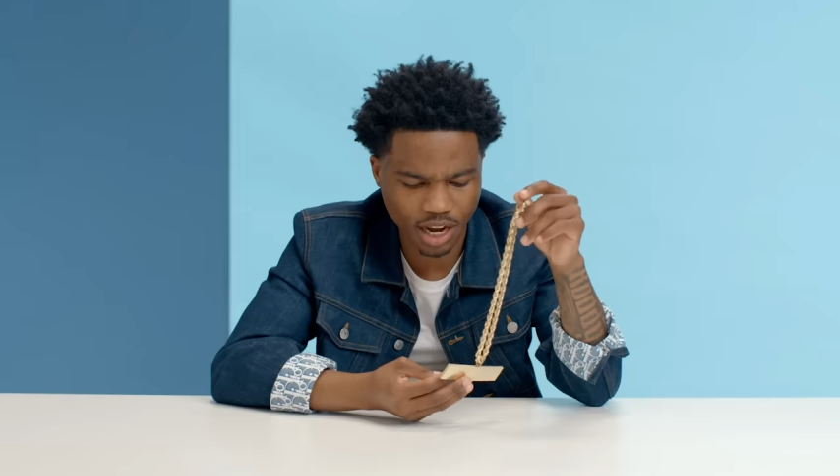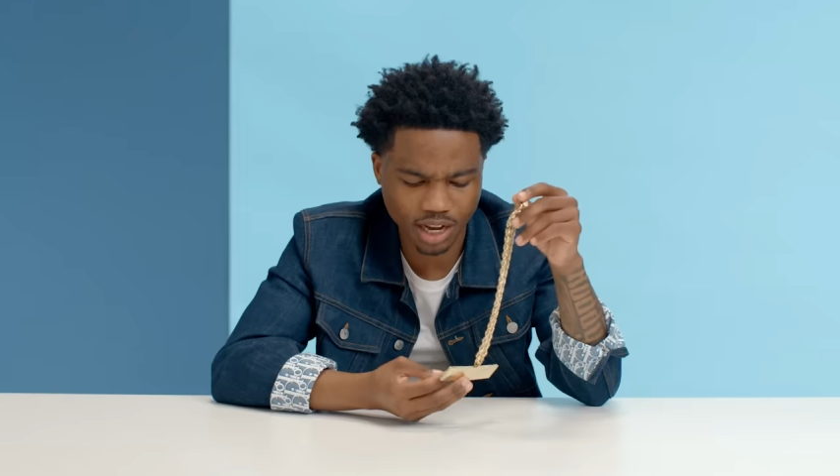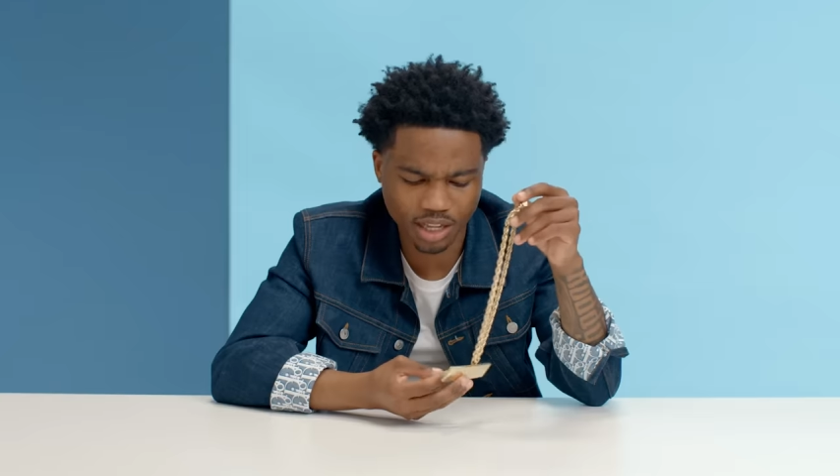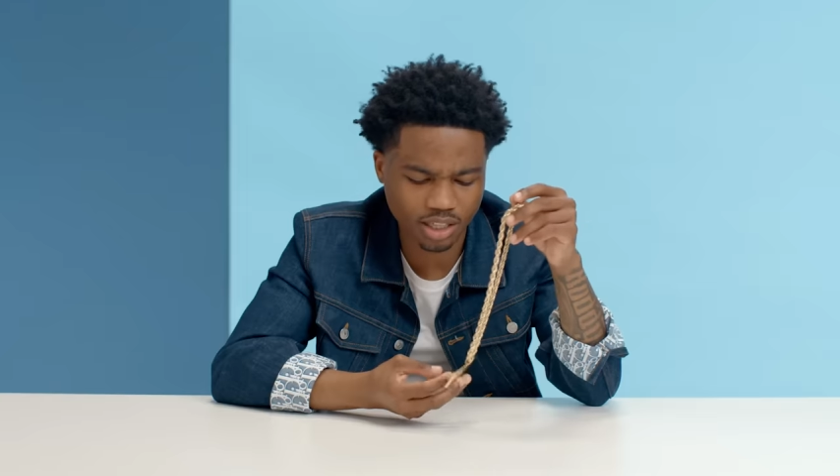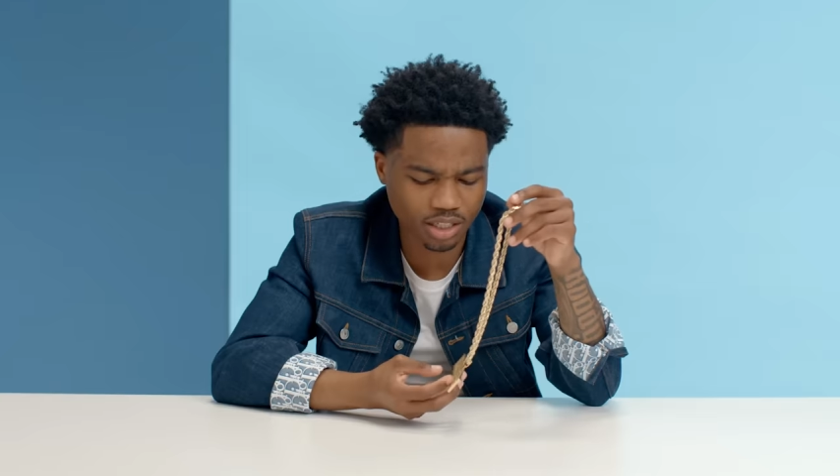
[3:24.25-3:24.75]

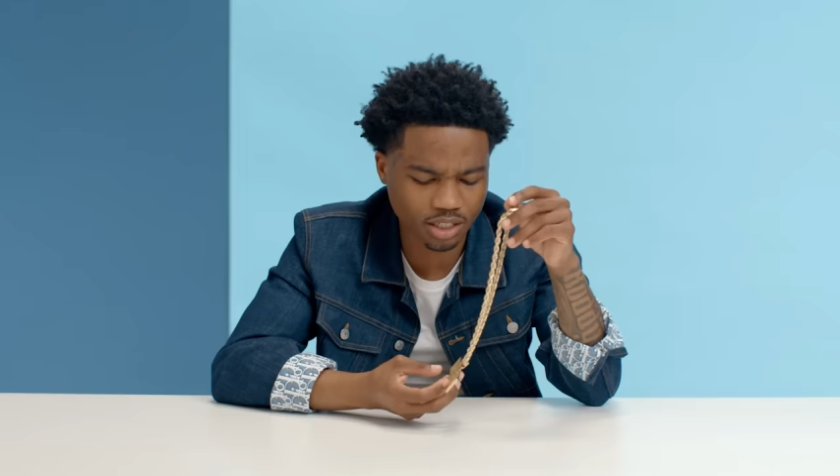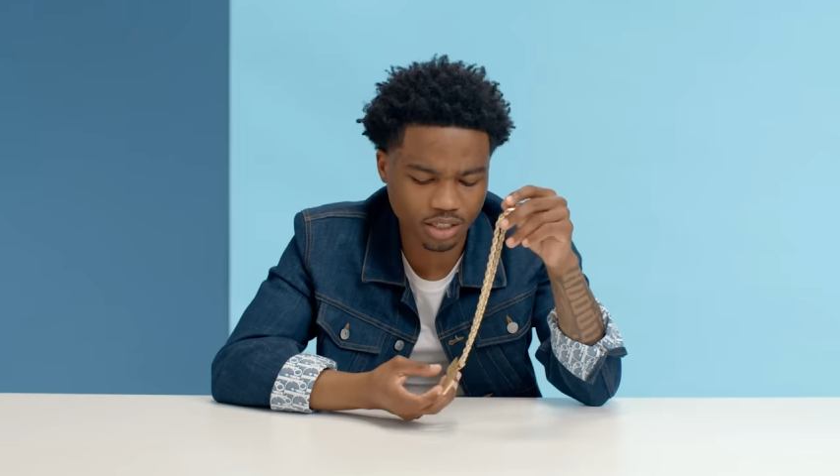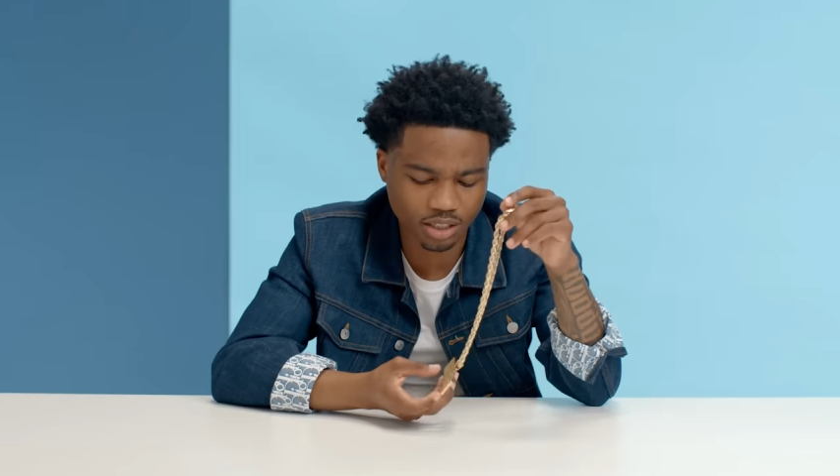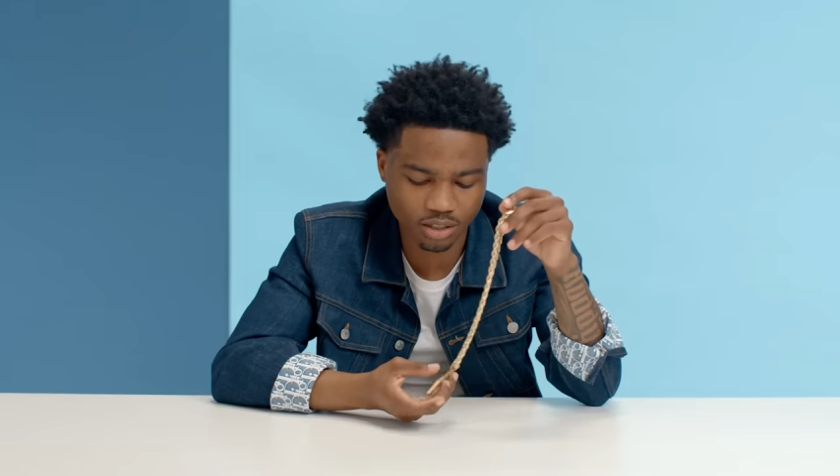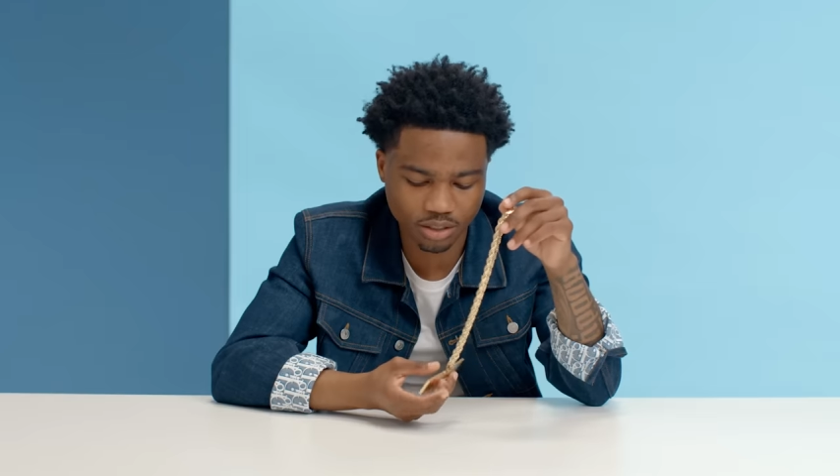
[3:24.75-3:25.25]
I got
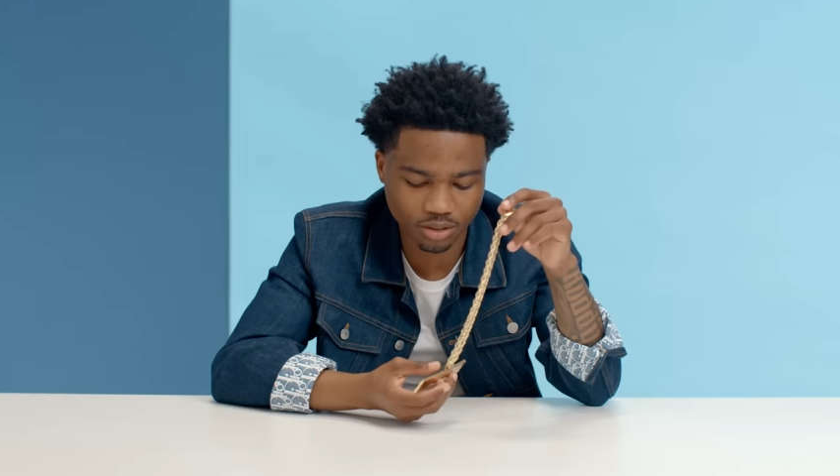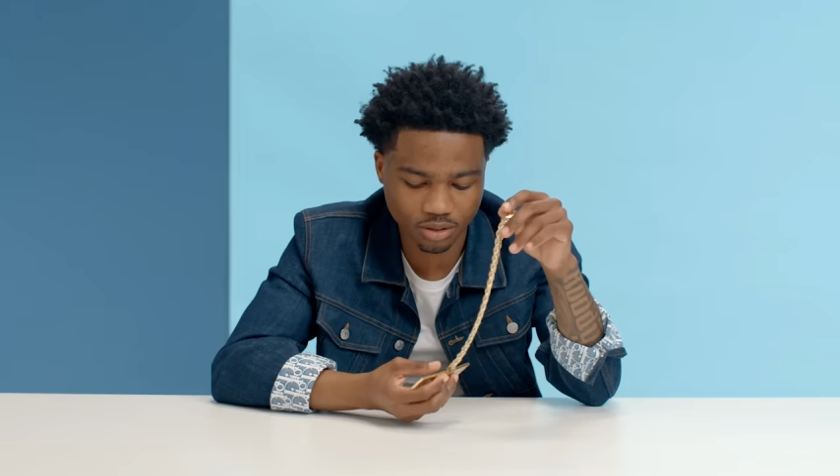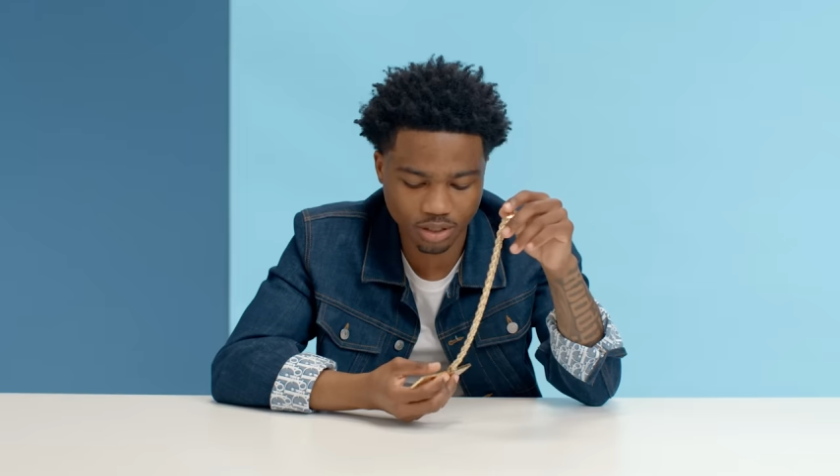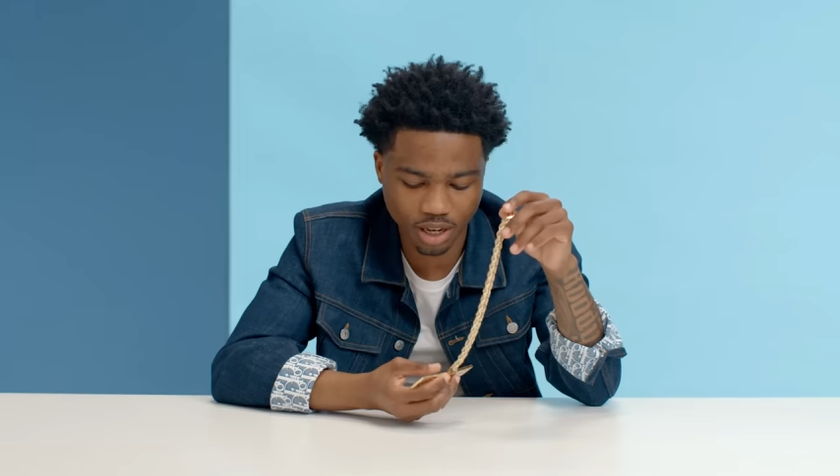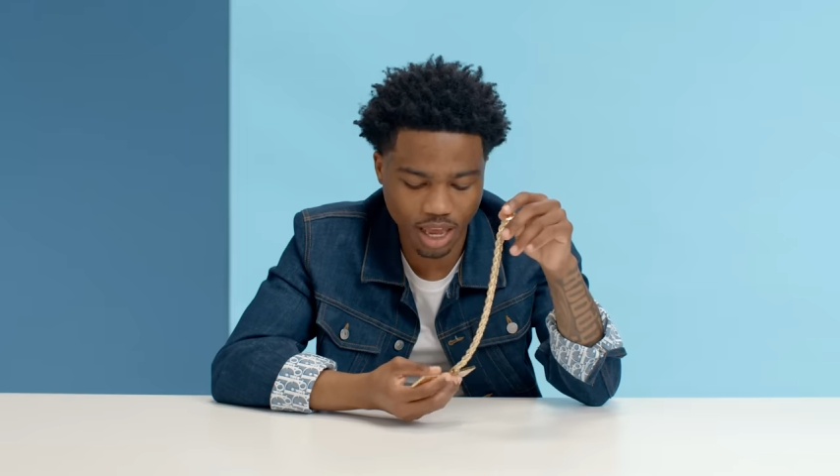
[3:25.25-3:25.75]
this
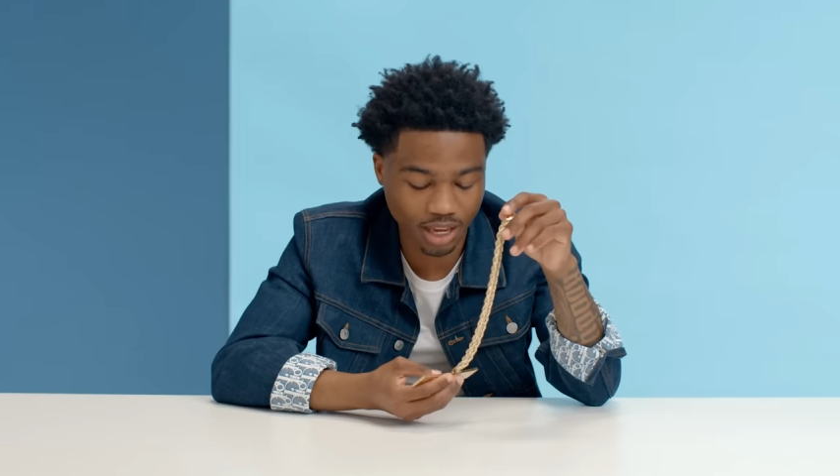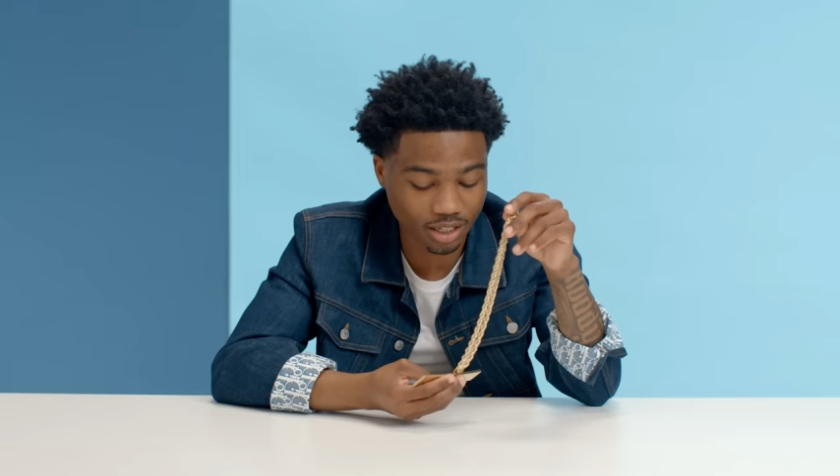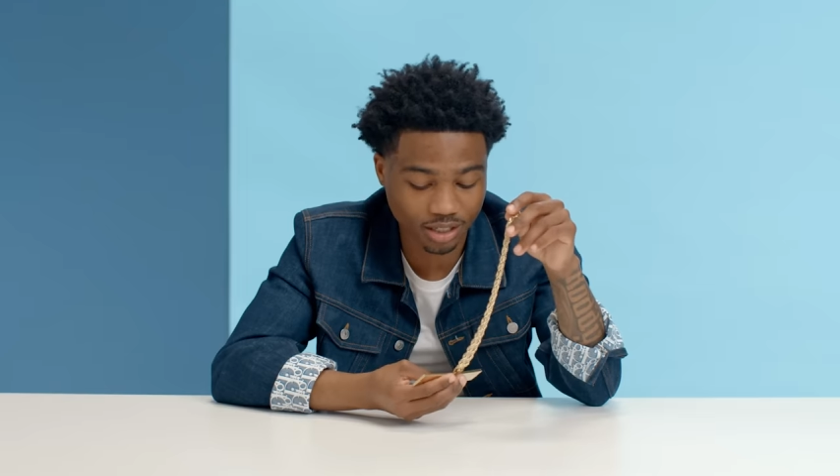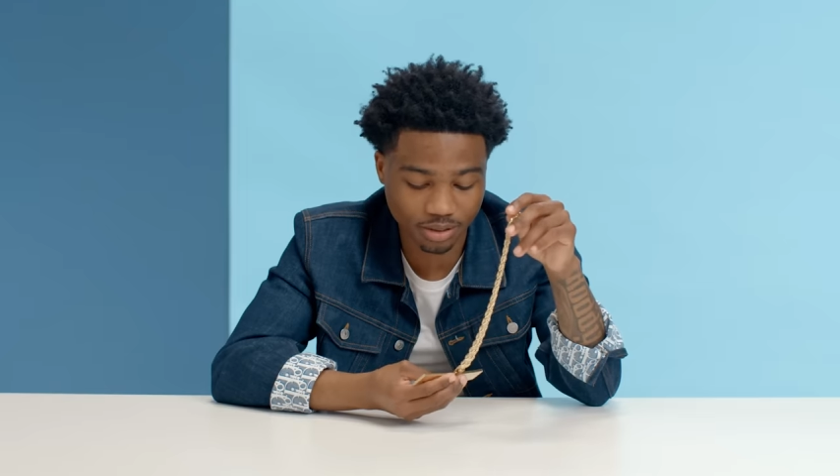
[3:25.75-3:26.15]
like